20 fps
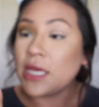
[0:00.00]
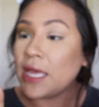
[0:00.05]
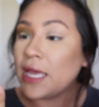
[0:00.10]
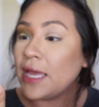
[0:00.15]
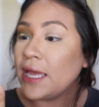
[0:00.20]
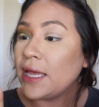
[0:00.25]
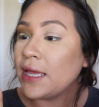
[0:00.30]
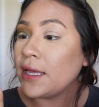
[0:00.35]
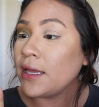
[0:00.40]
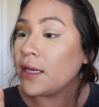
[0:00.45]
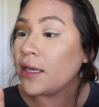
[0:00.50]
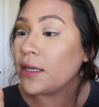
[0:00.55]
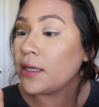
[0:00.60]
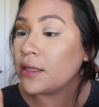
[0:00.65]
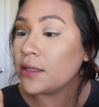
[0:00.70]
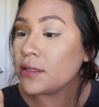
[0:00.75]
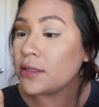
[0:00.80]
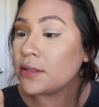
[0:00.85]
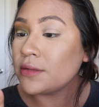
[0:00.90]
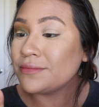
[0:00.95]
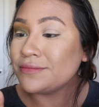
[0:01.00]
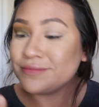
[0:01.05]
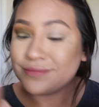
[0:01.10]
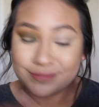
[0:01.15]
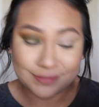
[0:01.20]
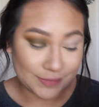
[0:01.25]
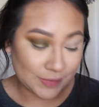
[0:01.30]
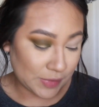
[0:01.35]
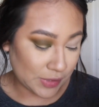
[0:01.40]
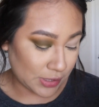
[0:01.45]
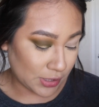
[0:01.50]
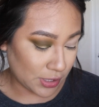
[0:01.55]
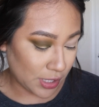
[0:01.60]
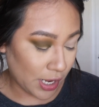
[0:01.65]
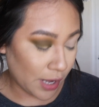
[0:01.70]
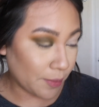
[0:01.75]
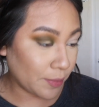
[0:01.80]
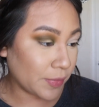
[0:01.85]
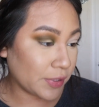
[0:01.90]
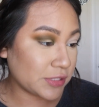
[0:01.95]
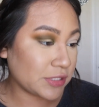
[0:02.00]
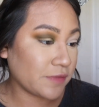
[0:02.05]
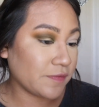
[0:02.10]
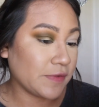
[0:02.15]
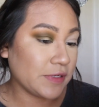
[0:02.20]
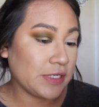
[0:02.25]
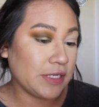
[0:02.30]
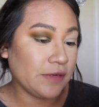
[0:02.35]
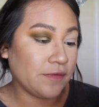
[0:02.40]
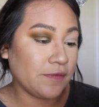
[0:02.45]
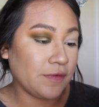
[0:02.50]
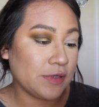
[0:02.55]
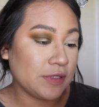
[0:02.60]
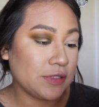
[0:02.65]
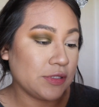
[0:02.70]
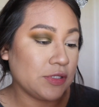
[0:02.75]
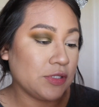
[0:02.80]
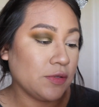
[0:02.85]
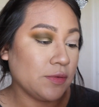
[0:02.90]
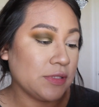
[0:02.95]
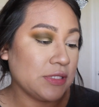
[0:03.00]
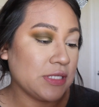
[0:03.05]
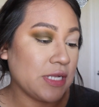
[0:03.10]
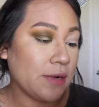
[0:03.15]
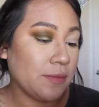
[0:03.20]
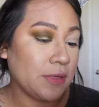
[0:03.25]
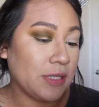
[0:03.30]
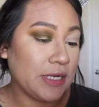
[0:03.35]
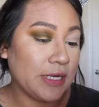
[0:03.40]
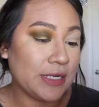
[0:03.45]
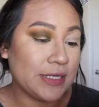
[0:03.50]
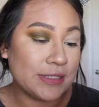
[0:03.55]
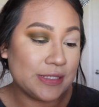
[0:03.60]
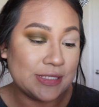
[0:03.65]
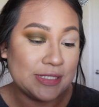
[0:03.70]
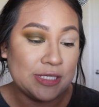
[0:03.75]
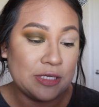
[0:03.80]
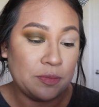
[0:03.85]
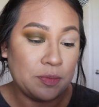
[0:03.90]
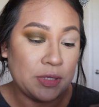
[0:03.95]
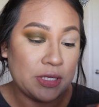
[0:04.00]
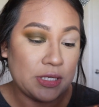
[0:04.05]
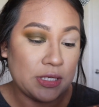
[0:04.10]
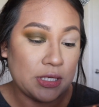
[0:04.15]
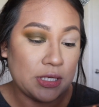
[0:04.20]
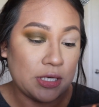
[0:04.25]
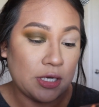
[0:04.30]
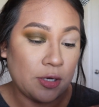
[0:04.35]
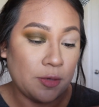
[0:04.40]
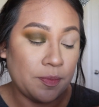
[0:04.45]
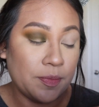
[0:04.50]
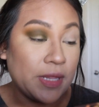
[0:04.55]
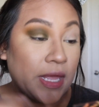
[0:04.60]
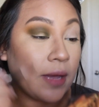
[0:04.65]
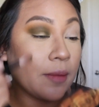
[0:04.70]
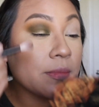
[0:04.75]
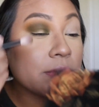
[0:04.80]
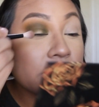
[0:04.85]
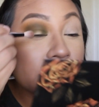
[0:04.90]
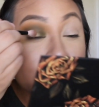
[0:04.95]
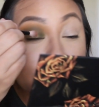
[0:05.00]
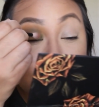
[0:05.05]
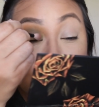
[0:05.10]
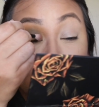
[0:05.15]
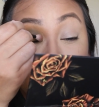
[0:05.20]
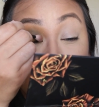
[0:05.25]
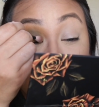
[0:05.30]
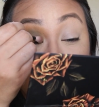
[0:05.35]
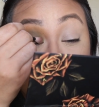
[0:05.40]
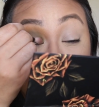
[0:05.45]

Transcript: And they're not much of a difference, so it's not really going to deepen it up that much.